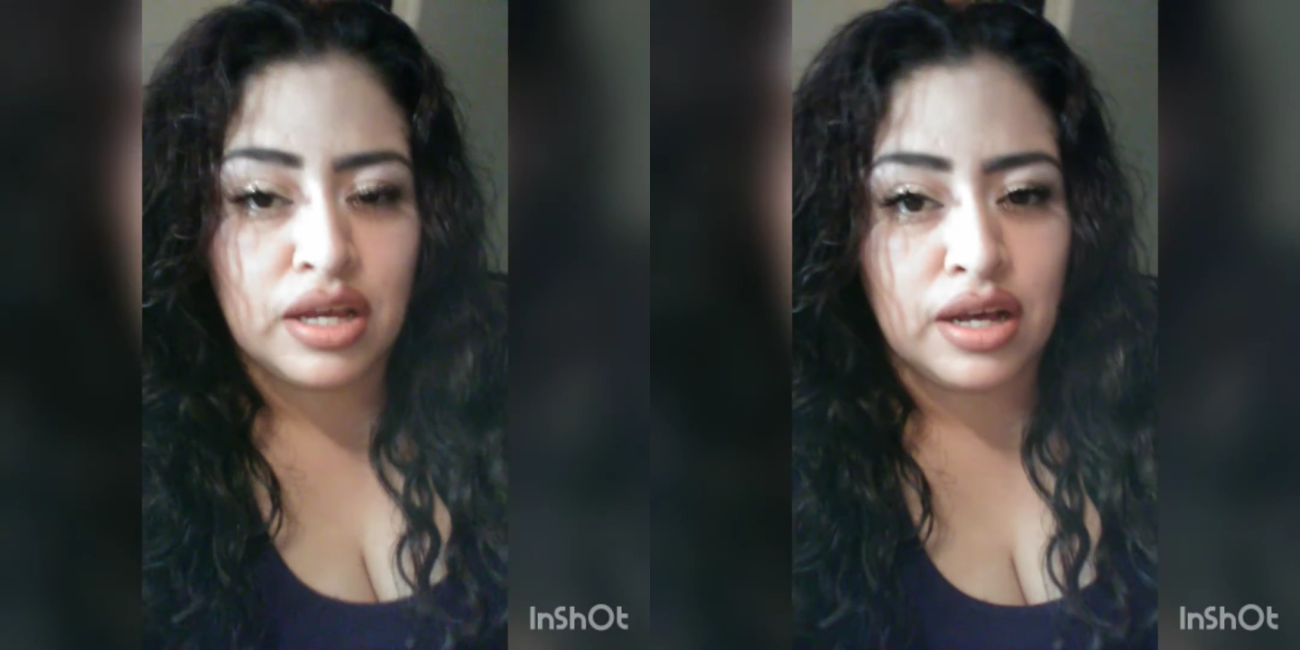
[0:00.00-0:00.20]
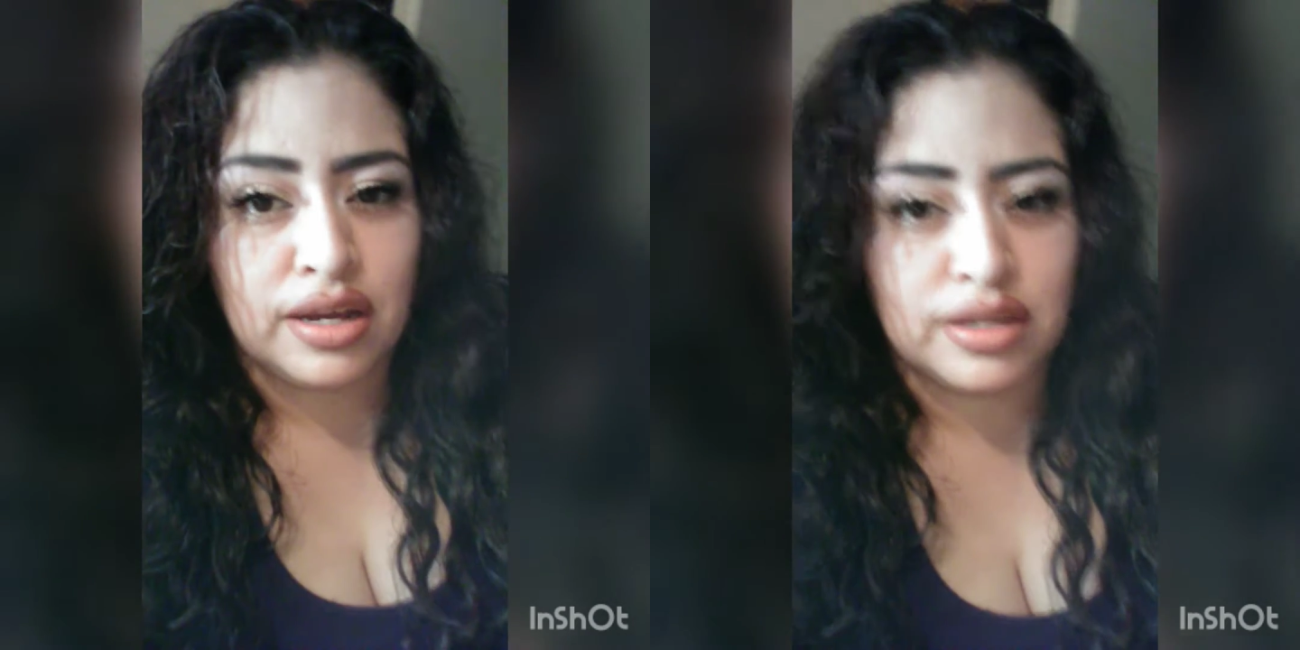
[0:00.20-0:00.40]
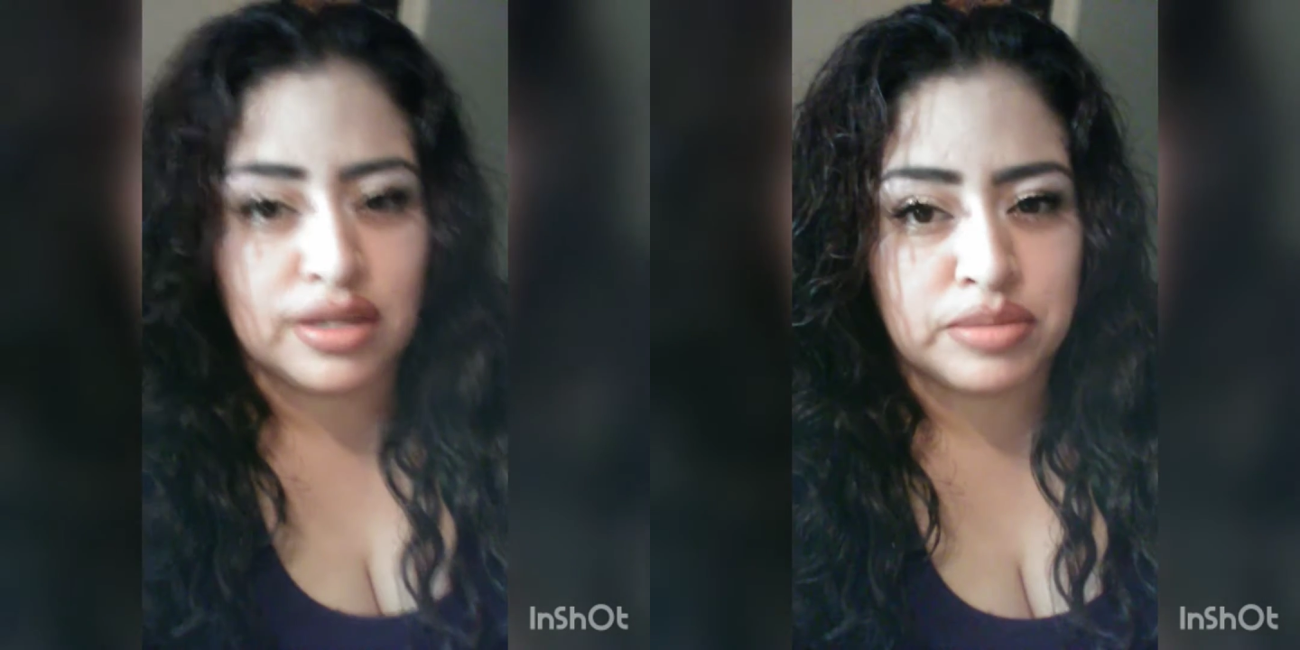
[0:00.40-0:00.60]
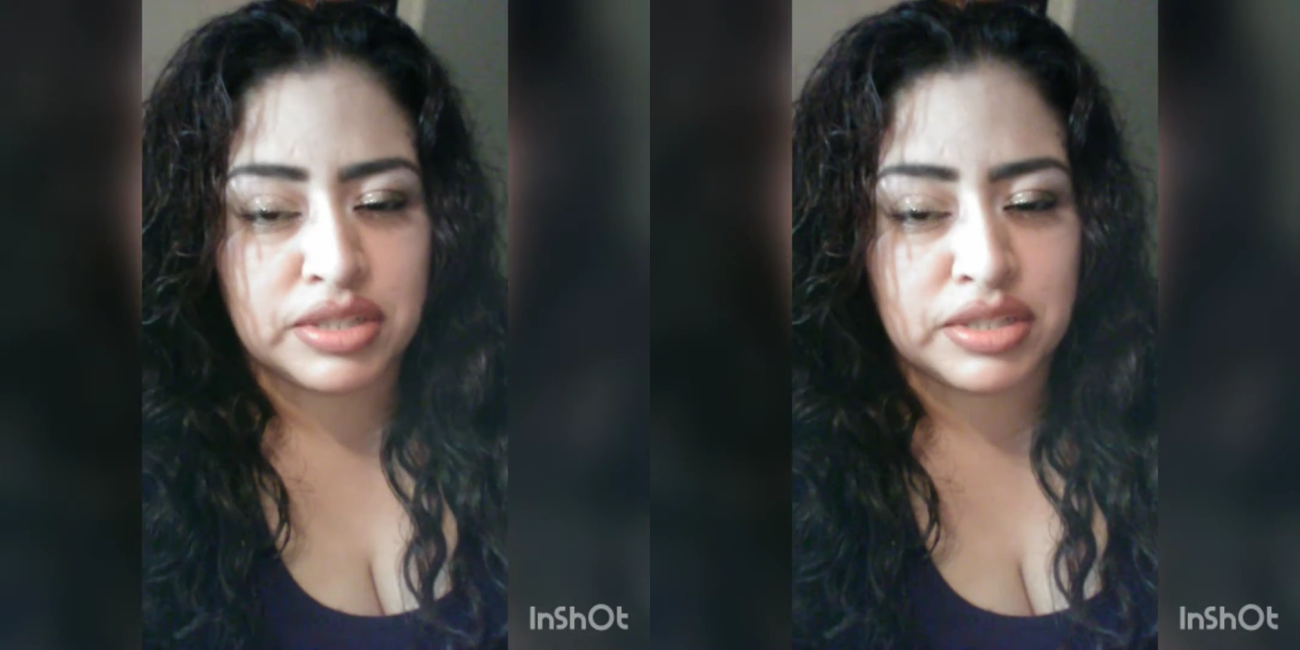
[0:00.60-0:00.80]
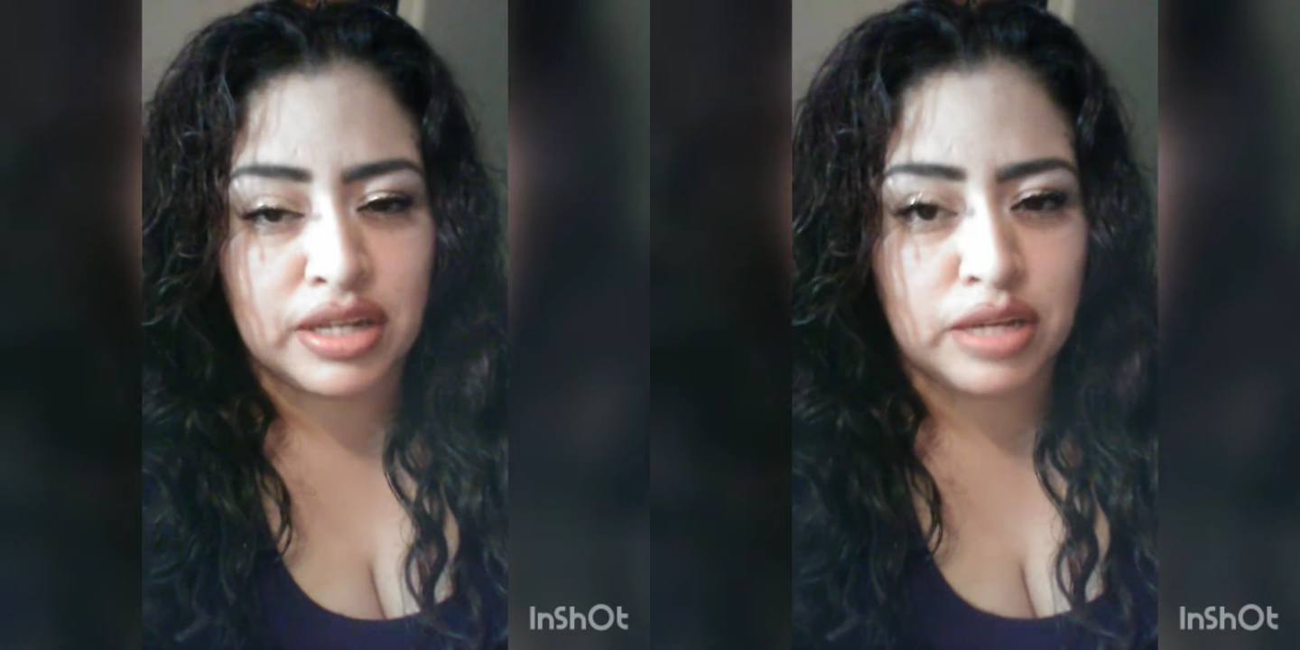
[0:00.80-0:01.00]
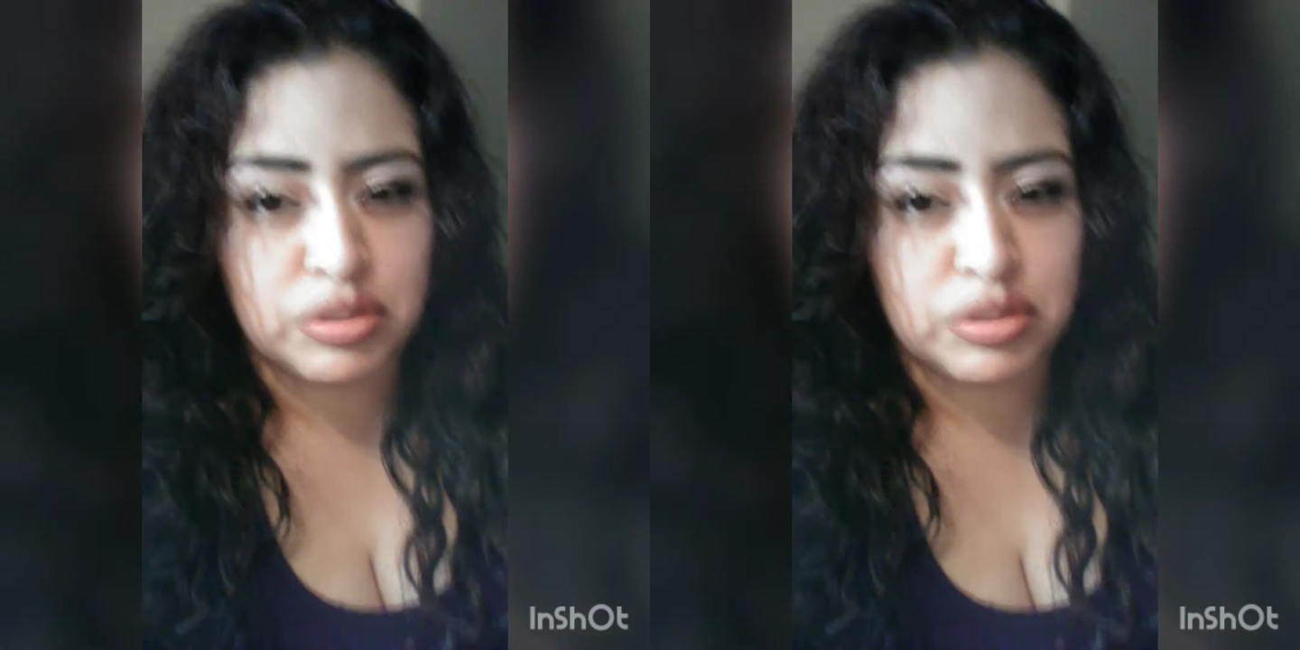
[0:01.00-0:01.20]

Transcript: Um, today I'm going to